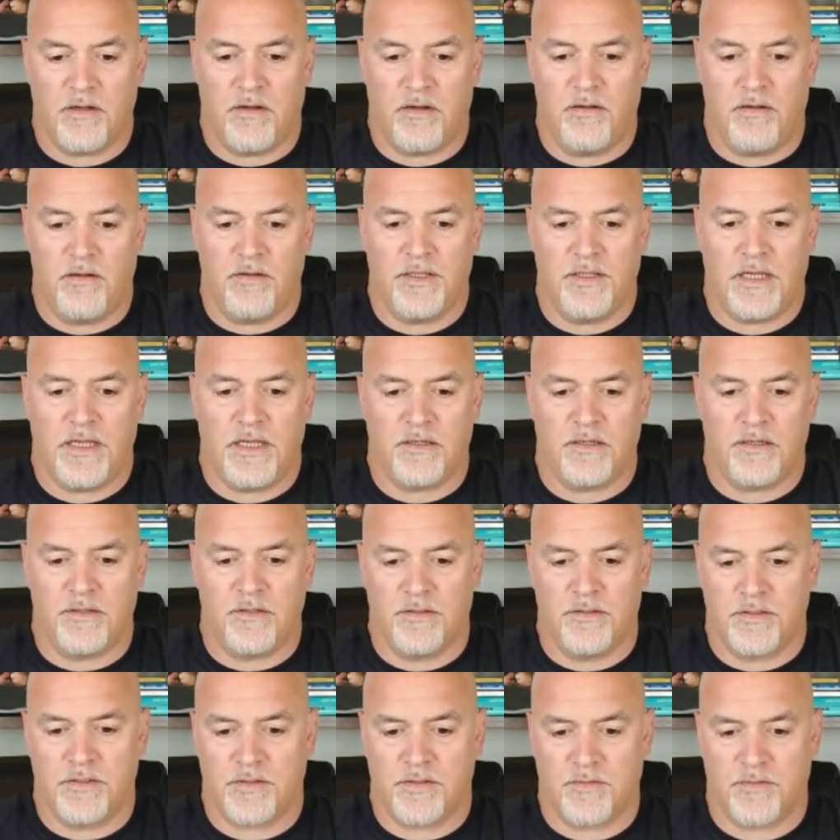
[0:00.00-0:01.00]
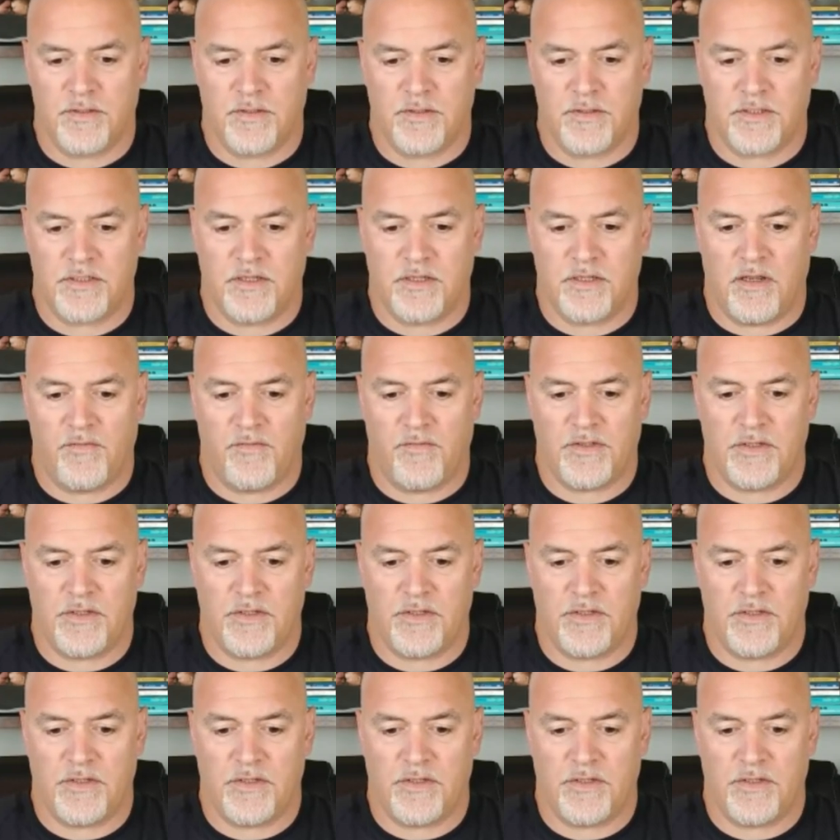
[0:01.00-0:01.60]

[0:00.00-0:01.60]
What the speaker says: all that good sort of stuff.